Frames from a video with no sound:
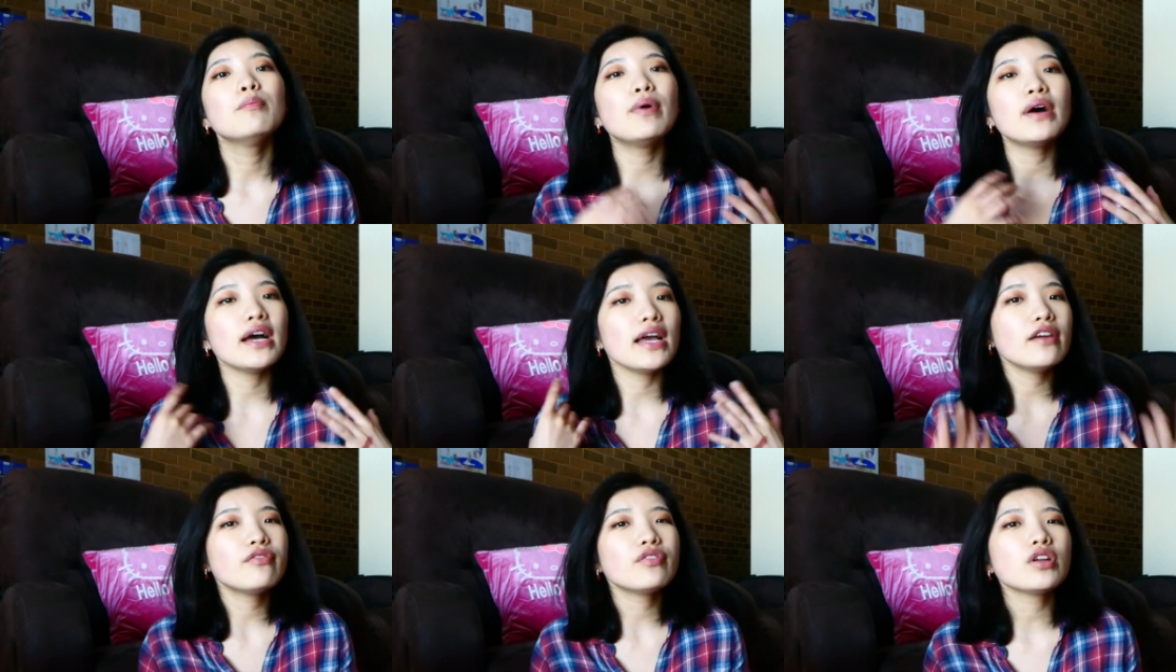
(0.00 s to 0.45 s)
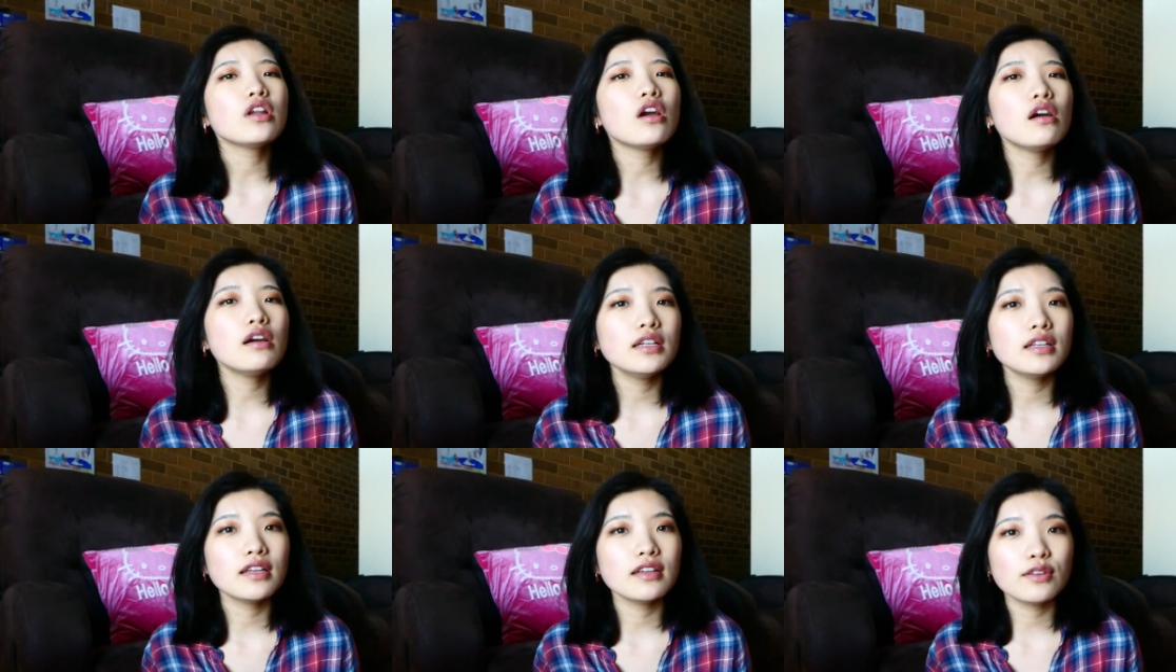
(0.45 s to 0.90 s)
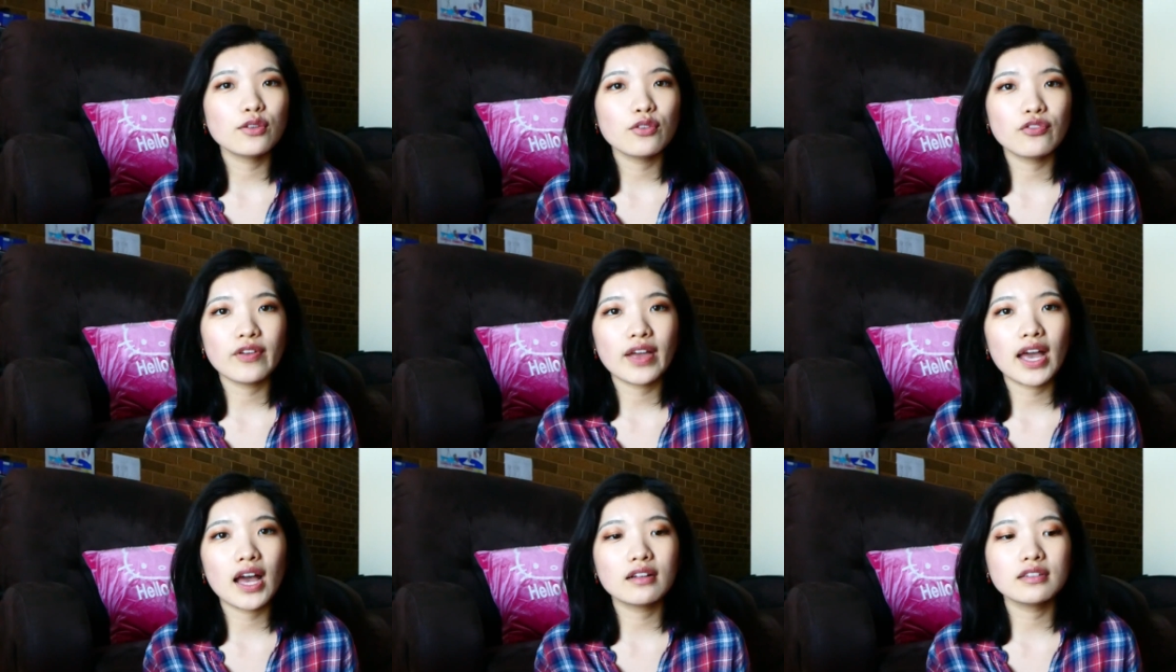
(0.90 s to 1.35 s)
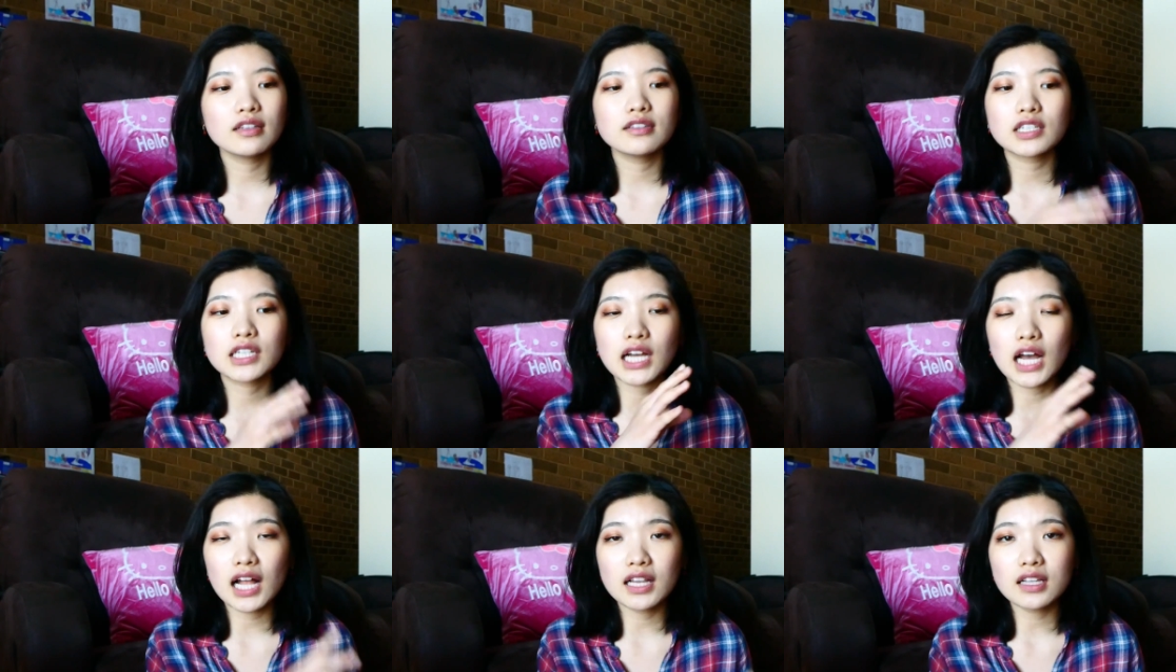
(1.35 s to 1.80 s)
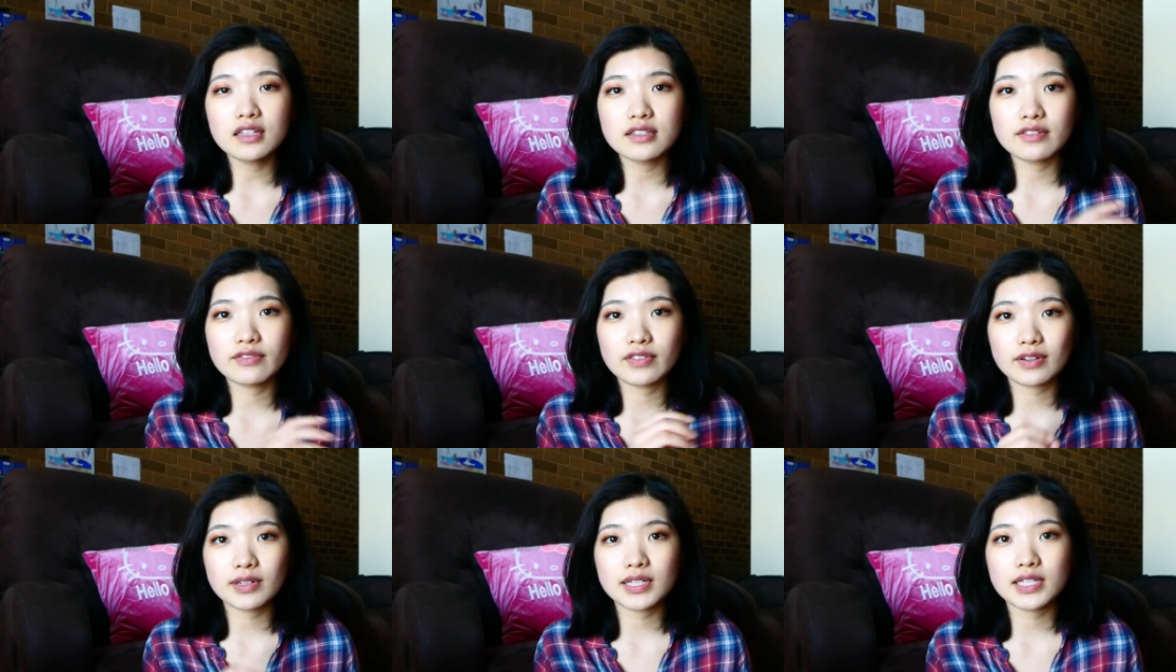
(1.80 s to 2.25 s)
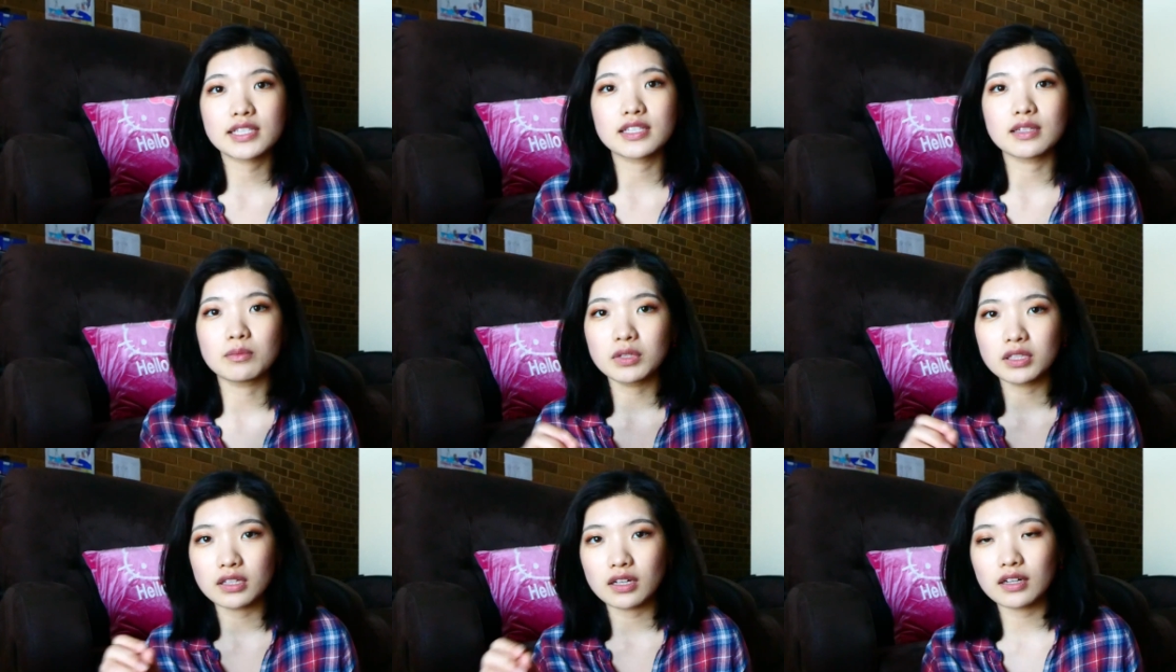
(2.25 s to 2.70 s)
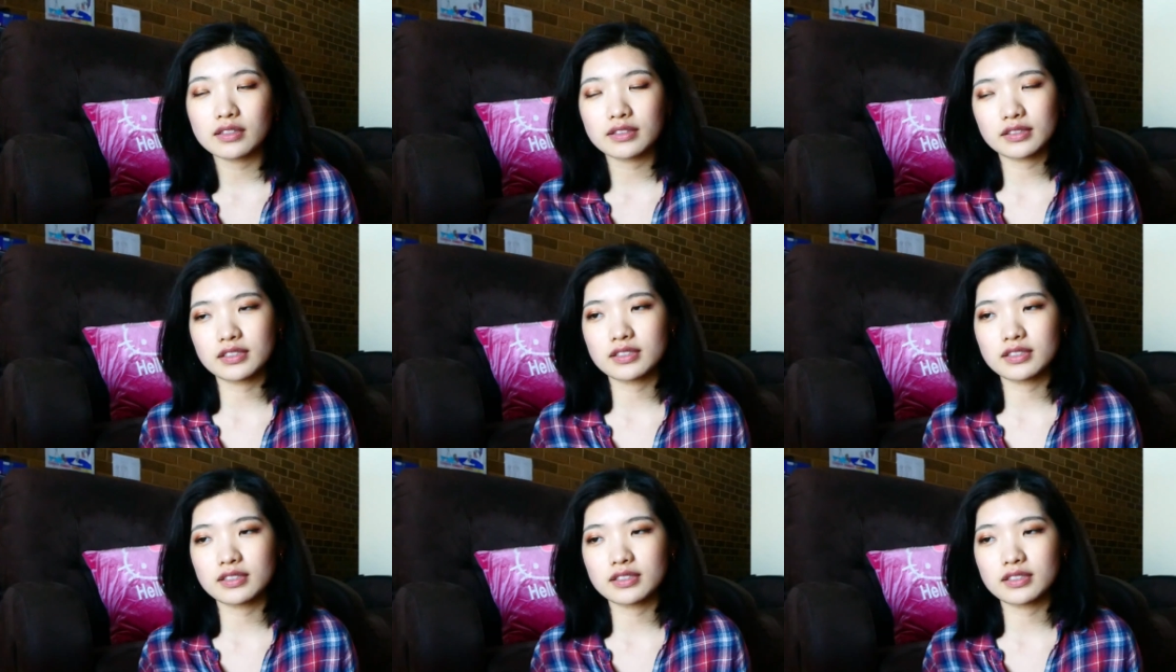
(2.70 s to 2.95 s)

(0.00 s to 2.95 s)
but every now and then you found that the colors are very similar.